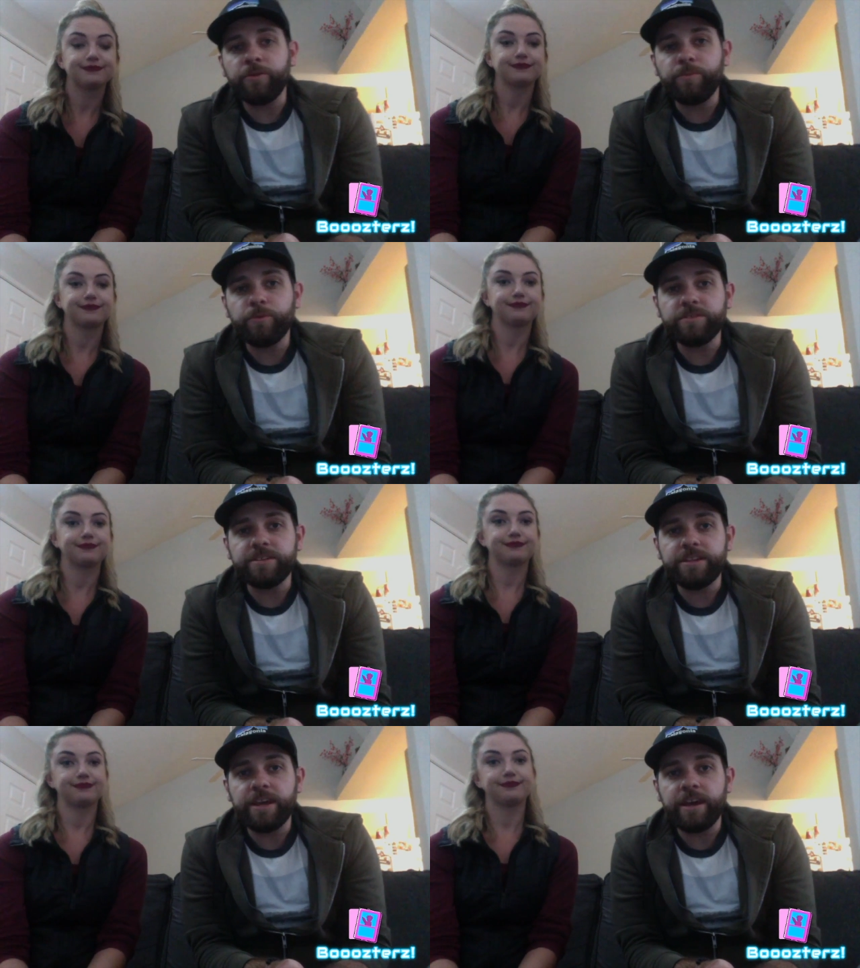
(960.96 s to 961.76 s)
Speaker 1: pulled
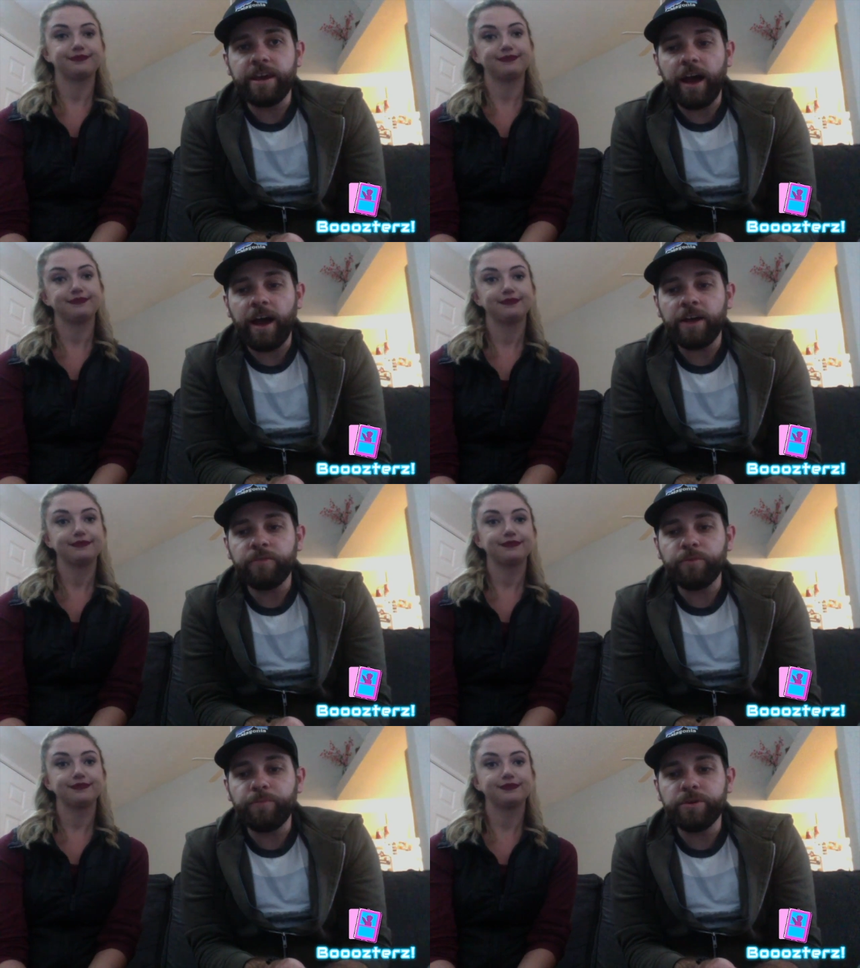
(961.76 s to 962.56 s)
today, I
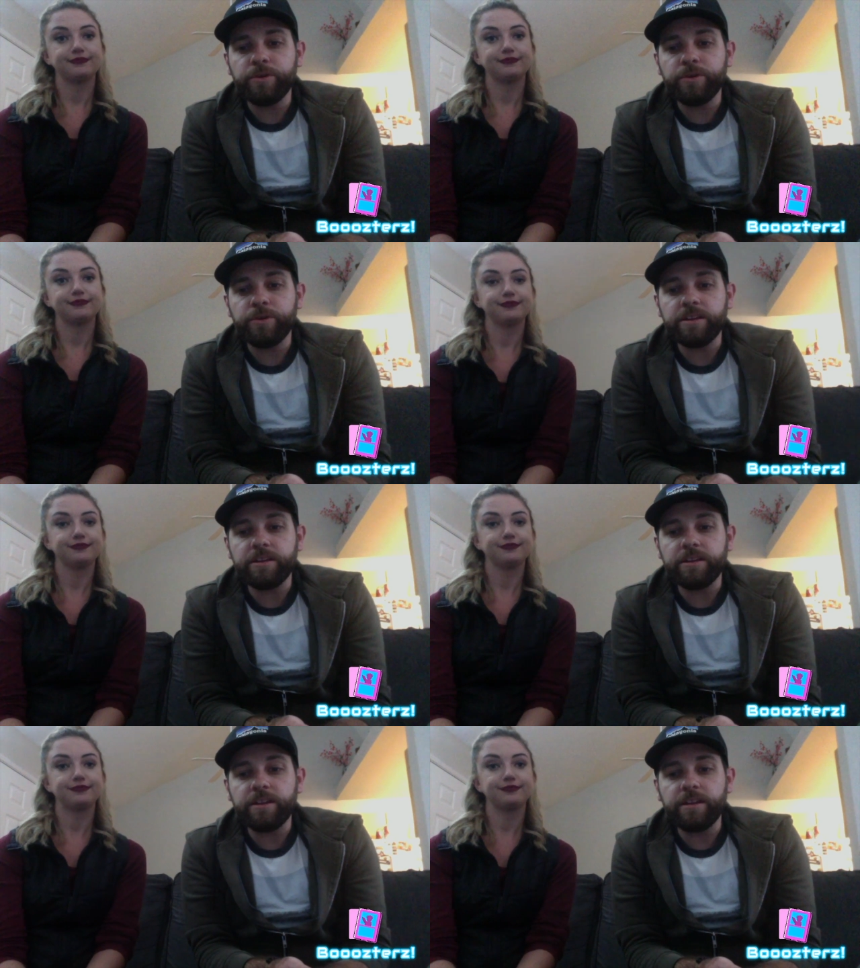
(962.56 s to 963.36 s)
will put
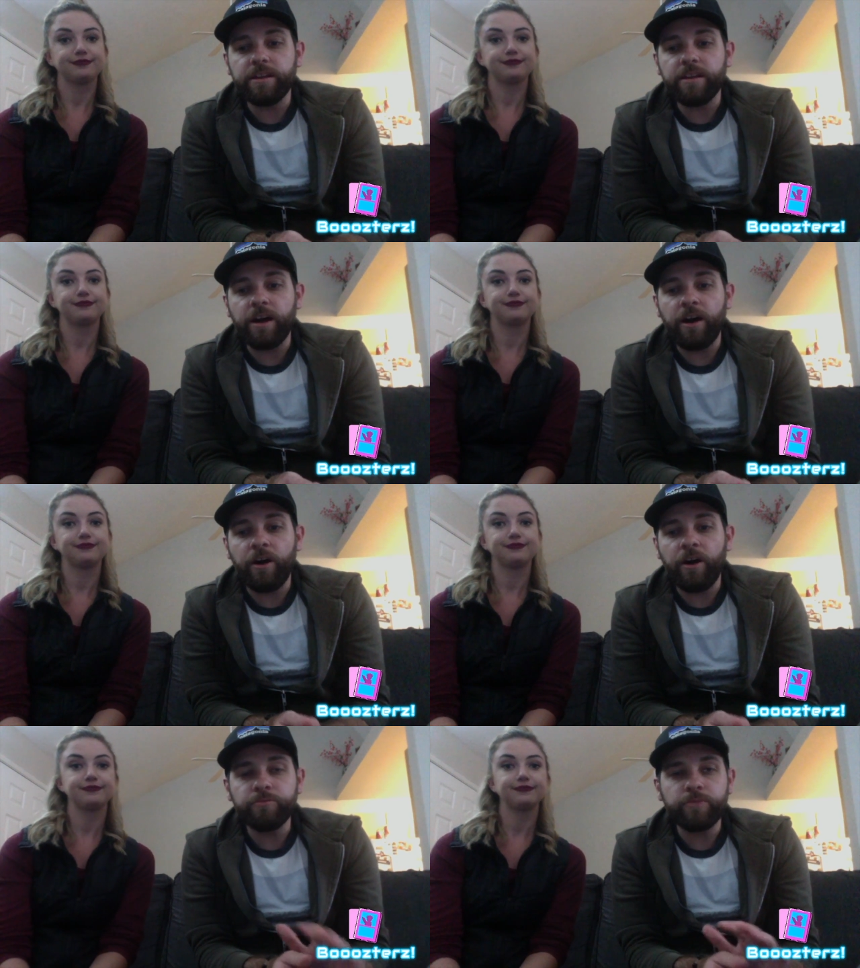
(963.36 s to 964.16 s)
all
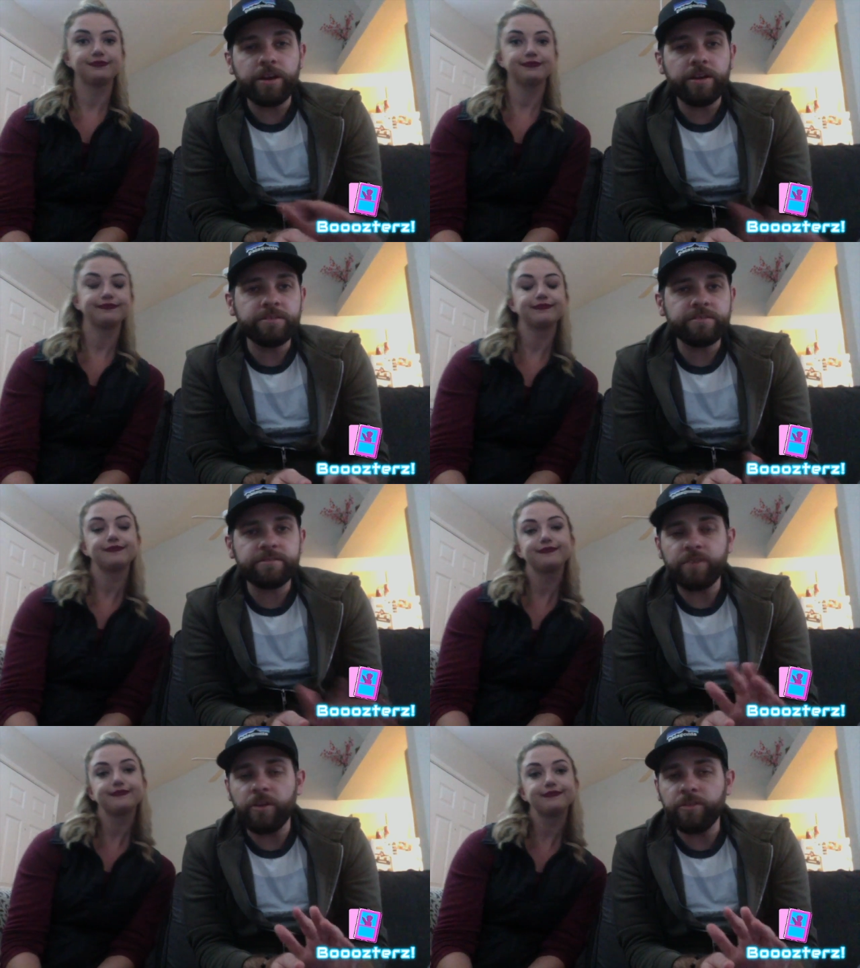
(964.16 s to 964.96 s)
the
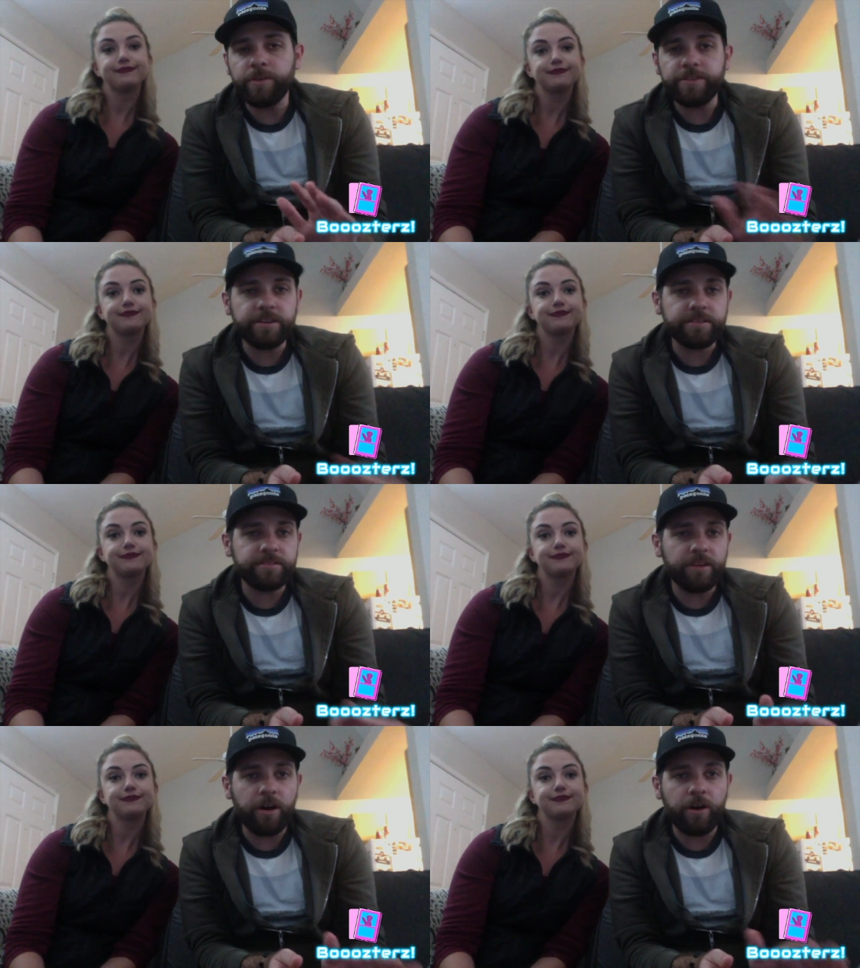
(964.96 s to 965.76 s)
rares, all the
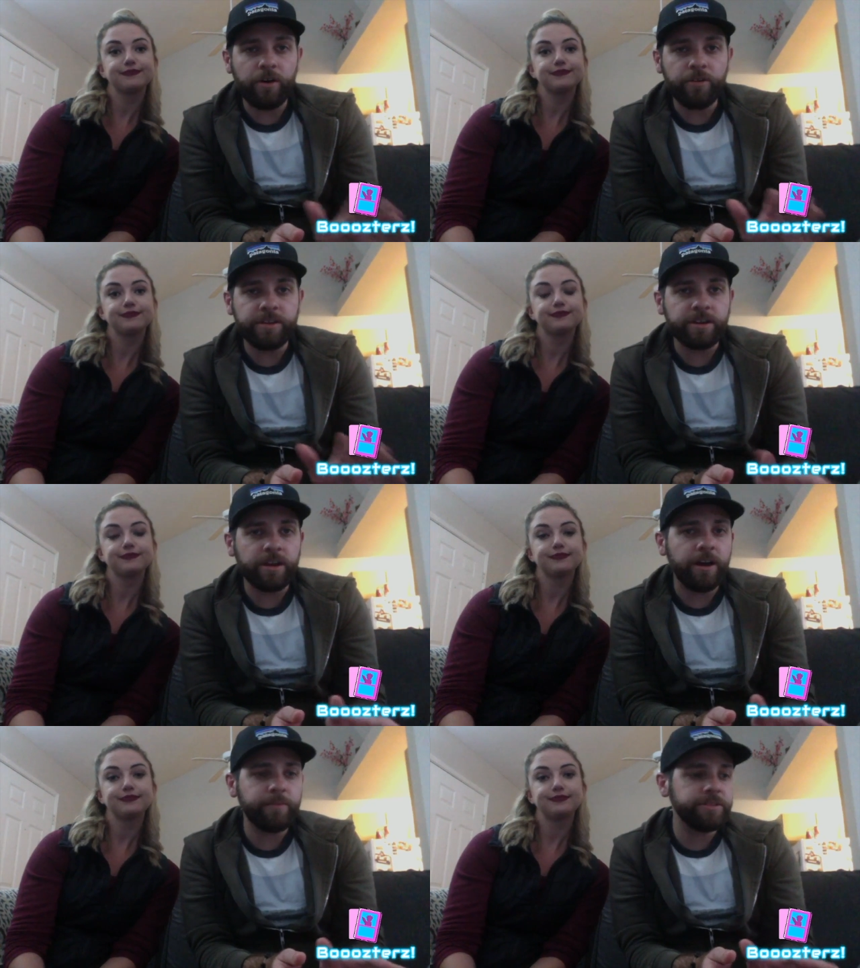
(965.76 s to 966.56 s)
mythics, all the
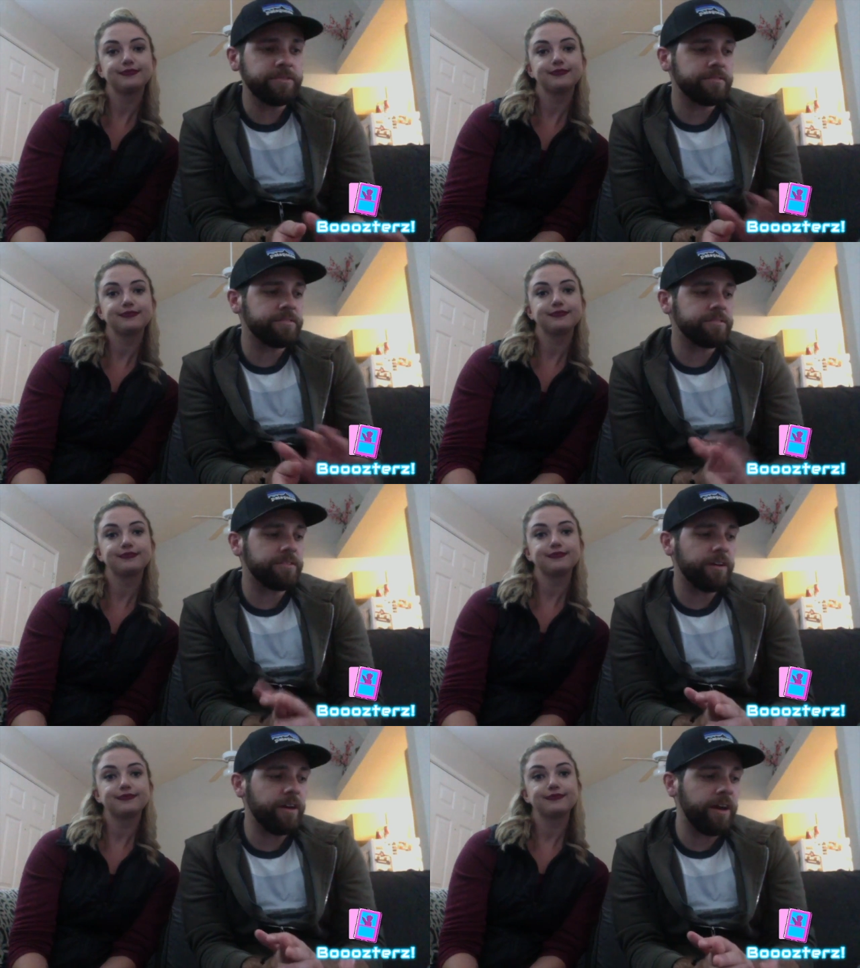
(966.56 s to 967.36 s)
uncommons
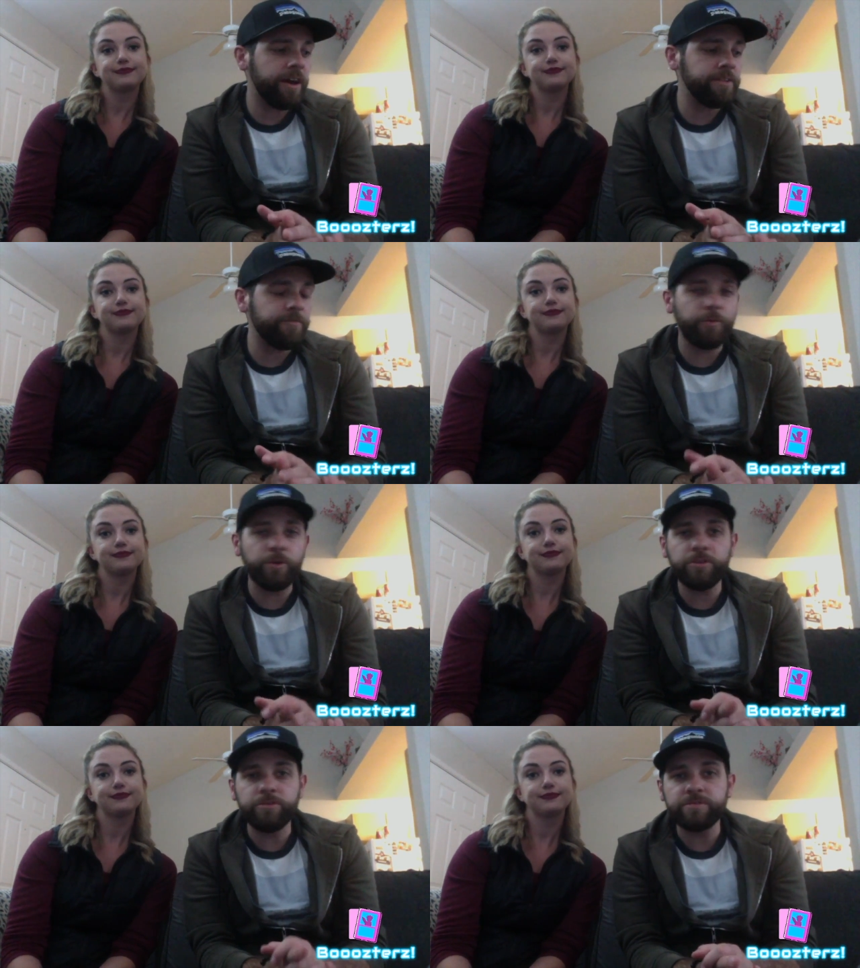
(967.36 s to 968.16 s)
and
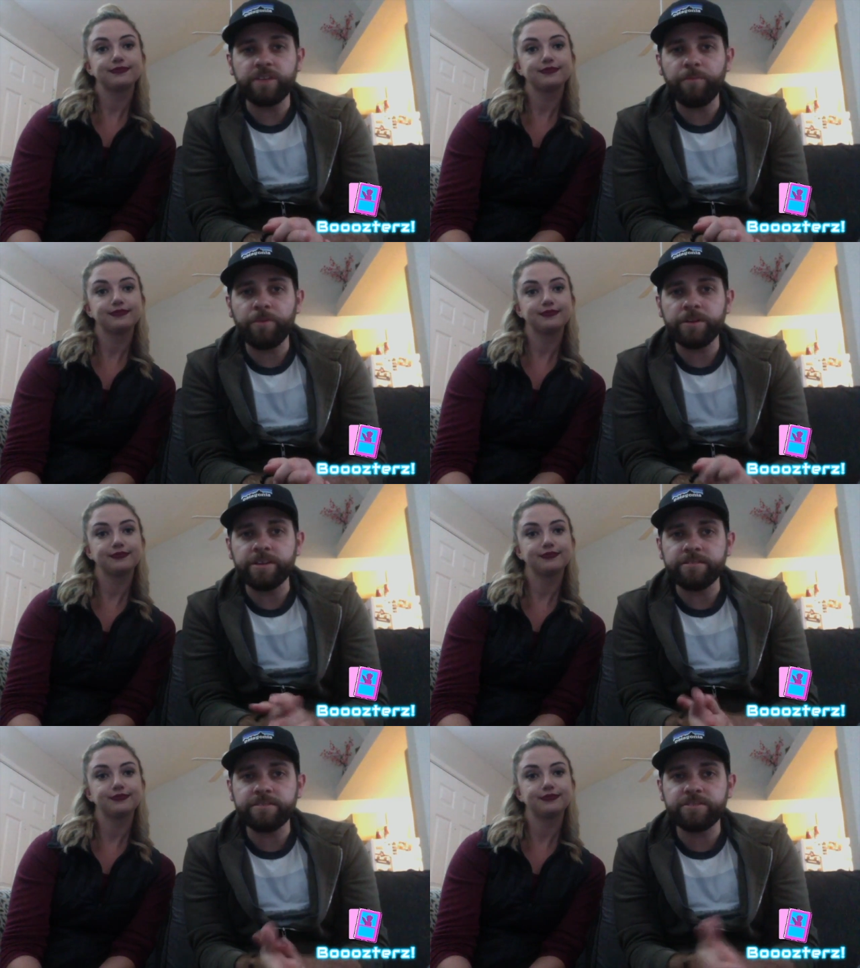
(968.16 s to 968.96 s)
foils up on the
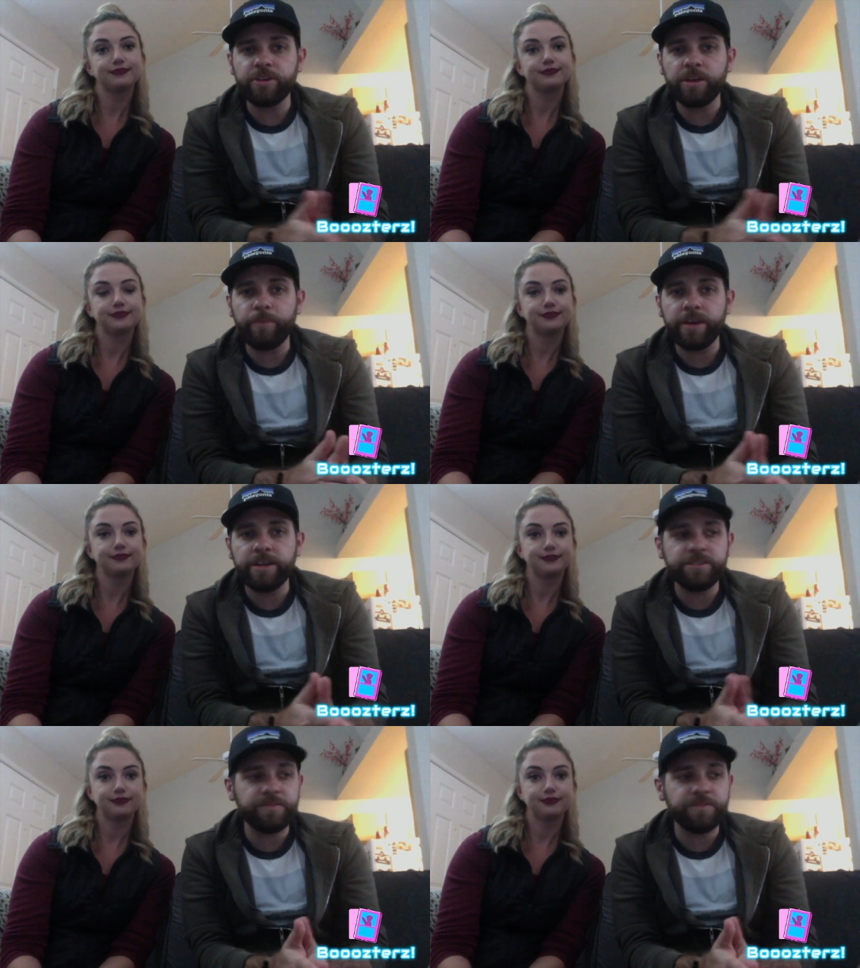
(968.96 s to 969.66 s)
Instagram page.